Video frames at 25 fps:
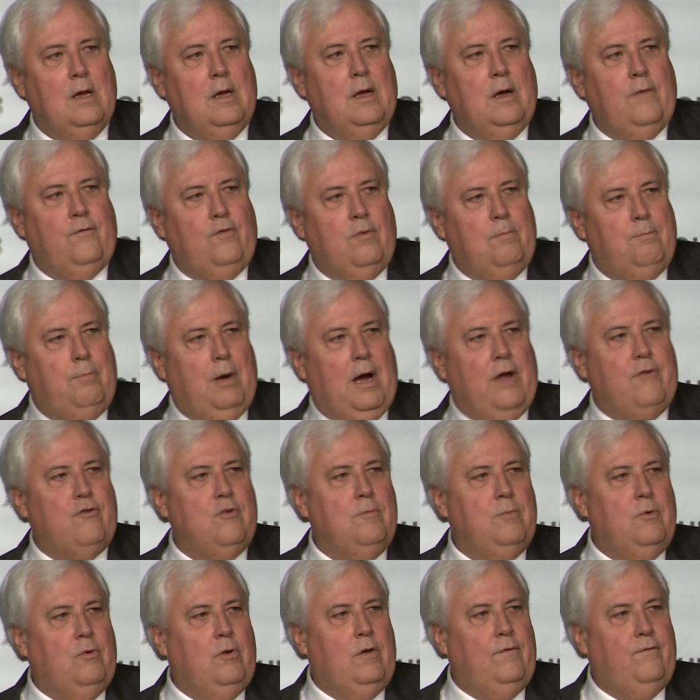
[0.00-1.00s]
from Budrum,
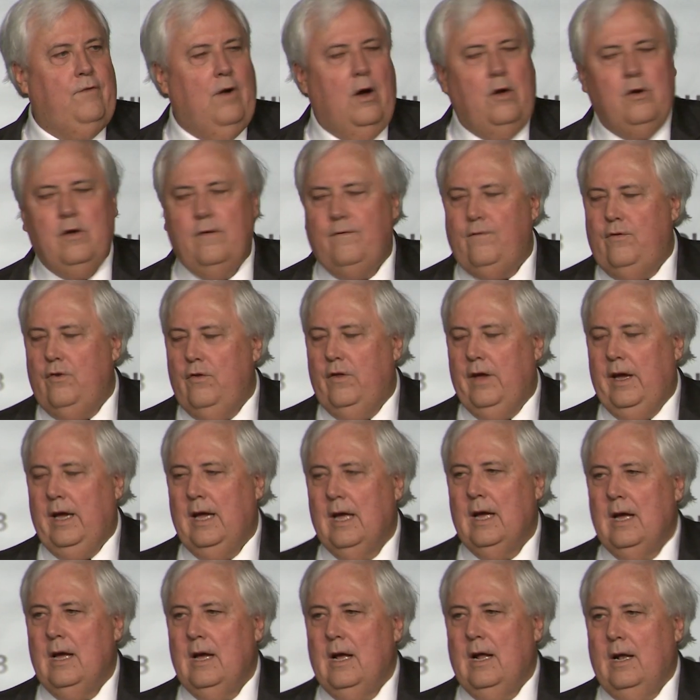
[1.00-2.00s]
who had voted for the
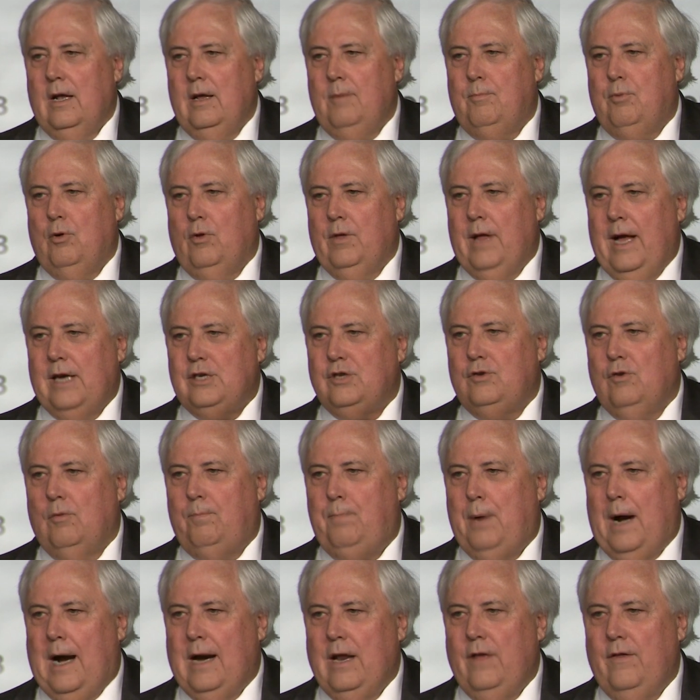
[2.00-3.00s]
Liberal National
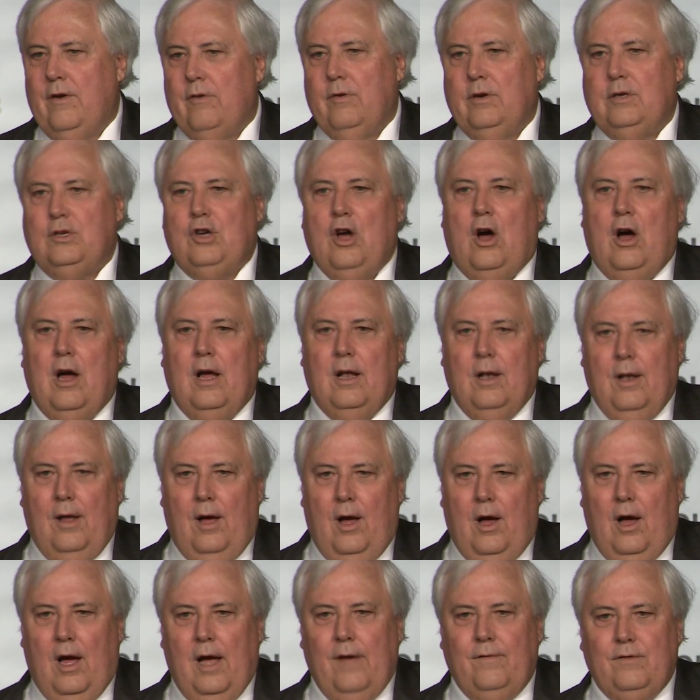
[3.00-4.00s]
Party their entire
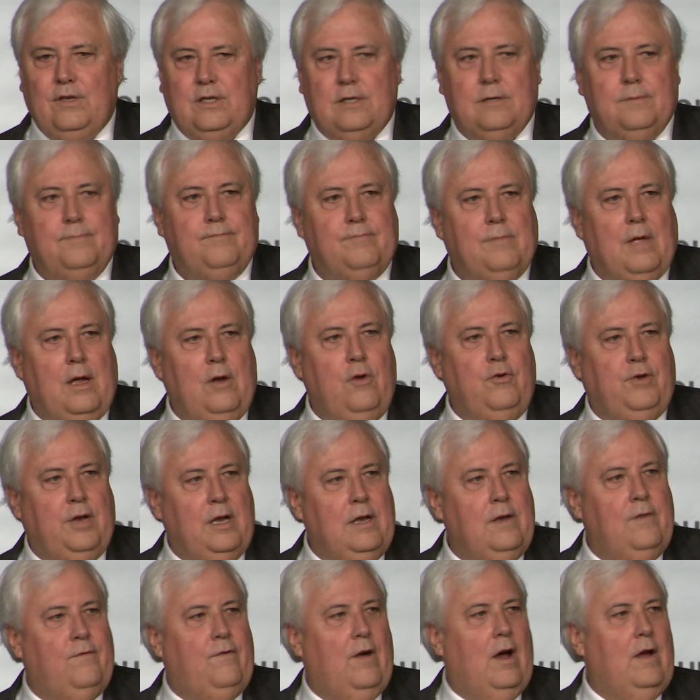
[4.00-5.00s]
lives, who
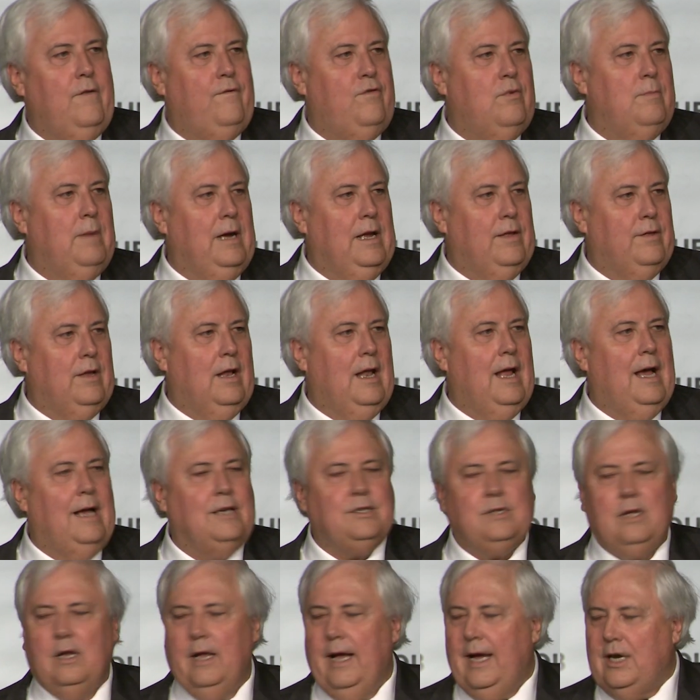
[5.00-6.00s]
didn't vote for me at the
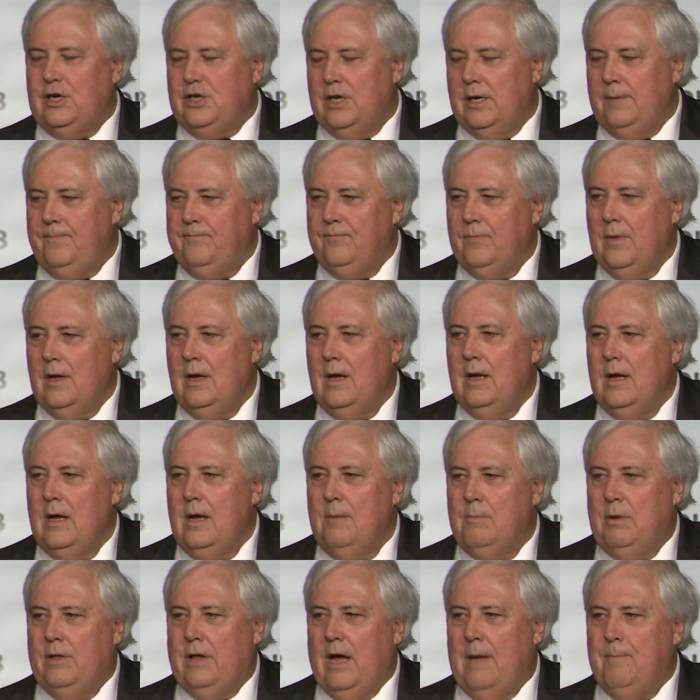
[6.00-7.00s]
last election,
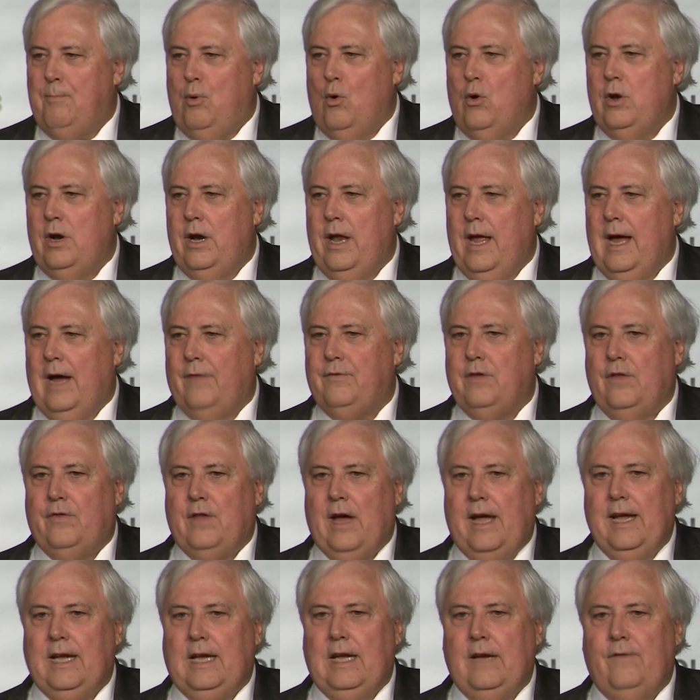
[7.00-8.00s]
but they pointed out that
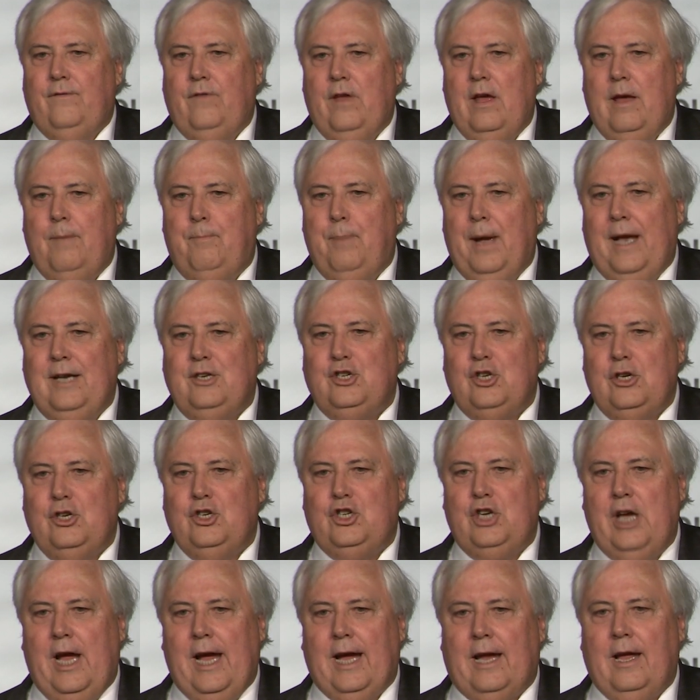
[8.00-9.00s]
they give their pension
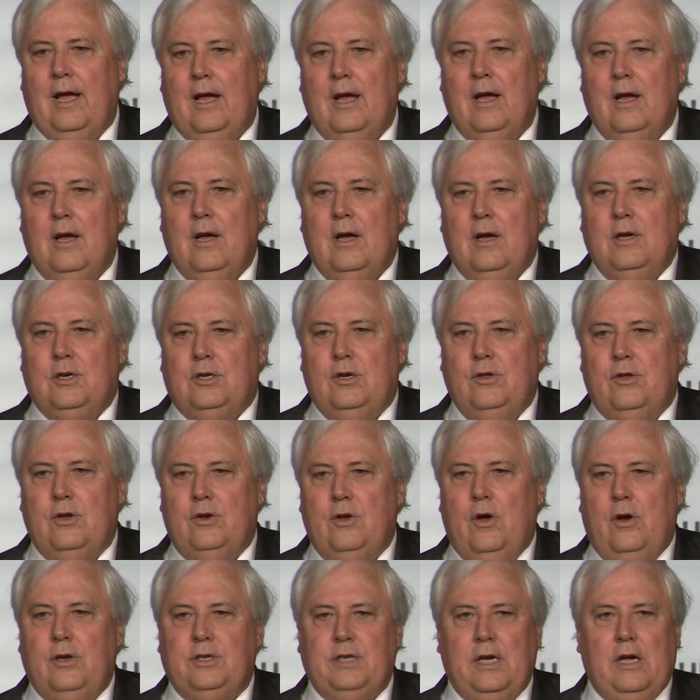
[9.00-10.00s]
check to the
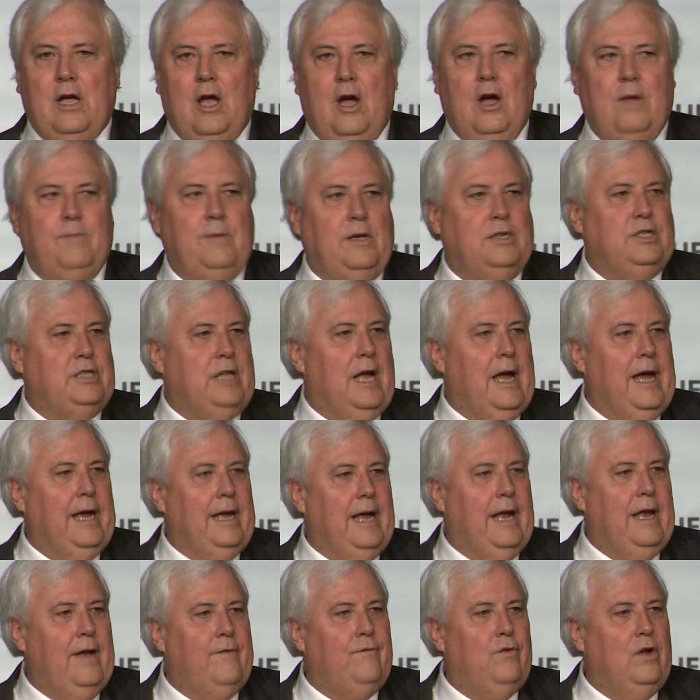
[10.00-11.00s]
nursing home they're staying
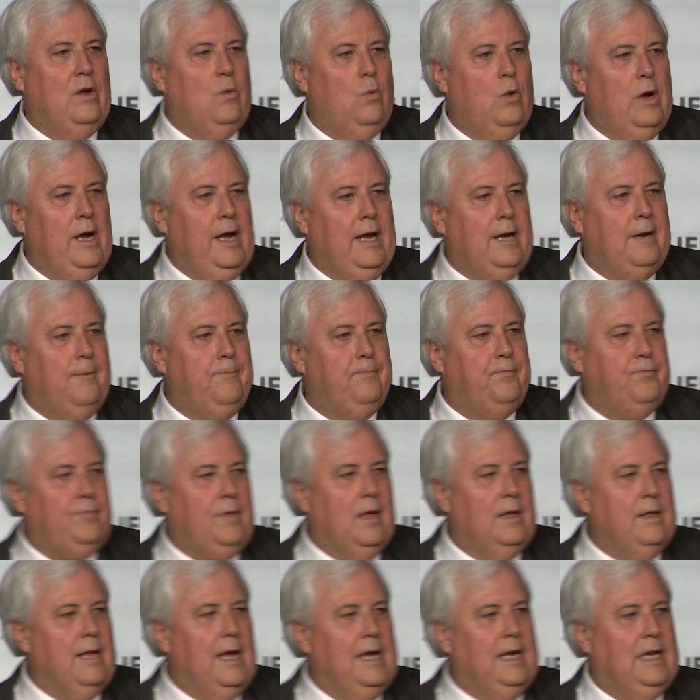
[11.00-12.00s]
at every week,
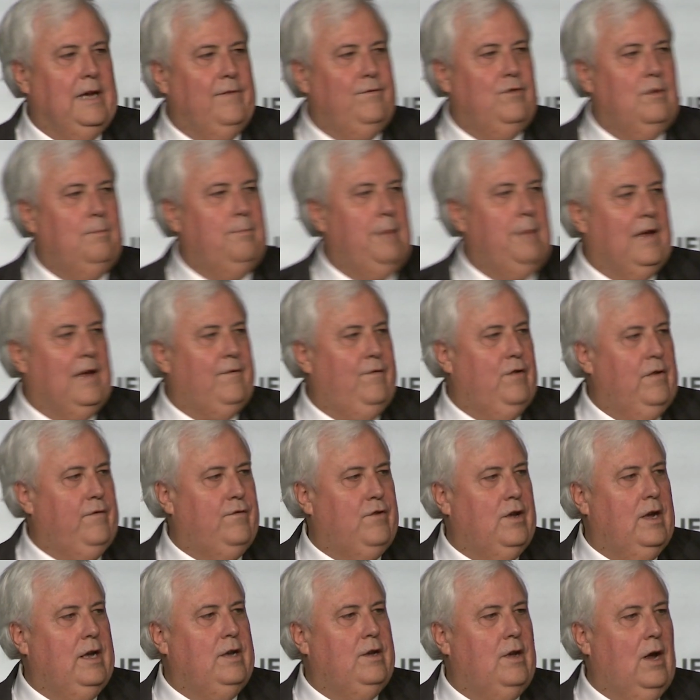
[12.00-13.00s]
and they give them
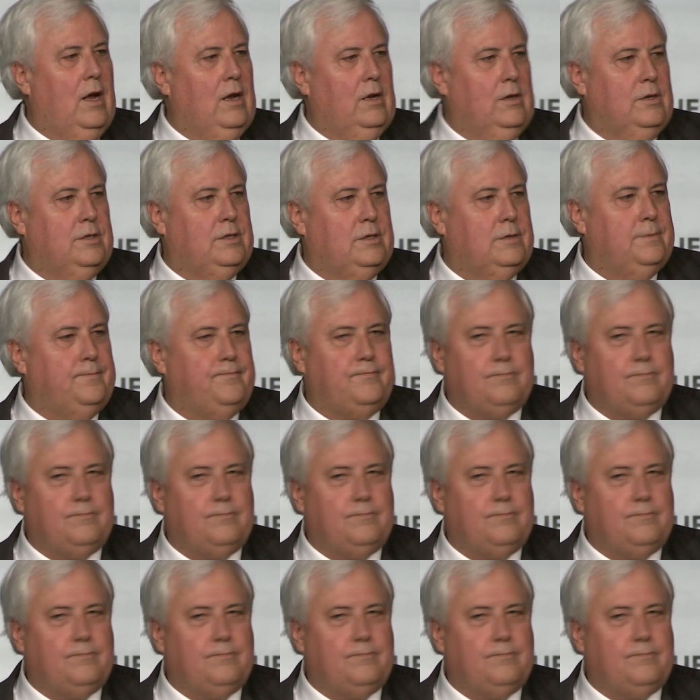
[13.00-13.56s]
$15.